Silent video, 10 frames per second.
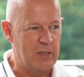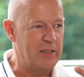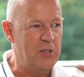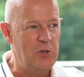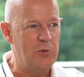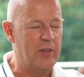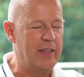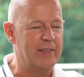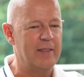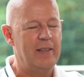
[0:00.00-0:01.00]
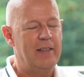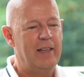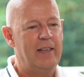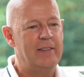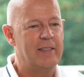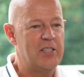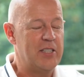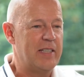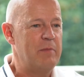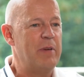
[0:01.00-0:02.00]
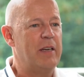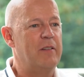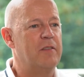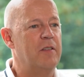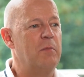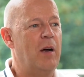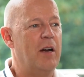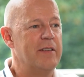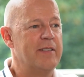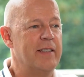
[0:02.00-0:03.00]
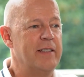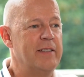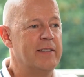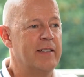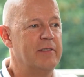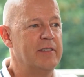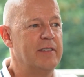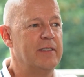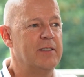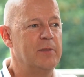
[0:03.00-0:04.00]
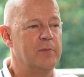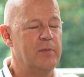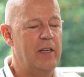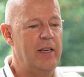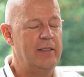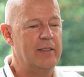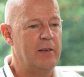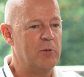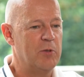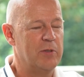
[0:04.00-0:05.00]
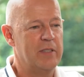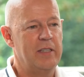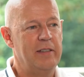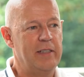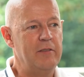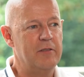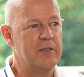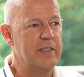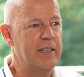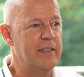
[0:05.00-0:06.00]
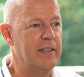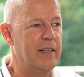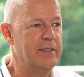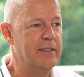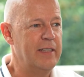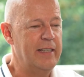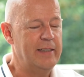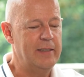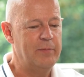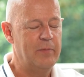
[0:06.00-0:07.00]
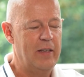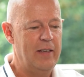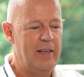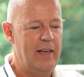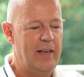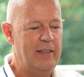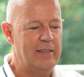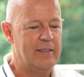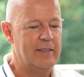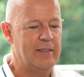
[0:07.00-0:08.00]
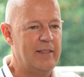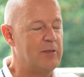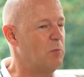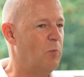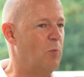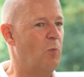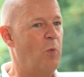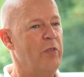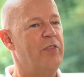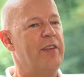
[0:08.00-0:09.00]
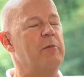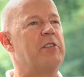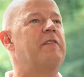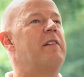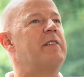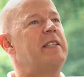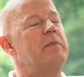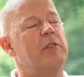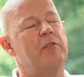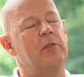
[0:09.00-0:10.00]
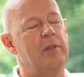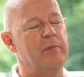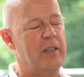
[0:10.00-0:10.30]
the new things? And I just came back from RSA in San Francisco, and I was also here at InfoSec in London lately. And there's one thing which I've never seen before,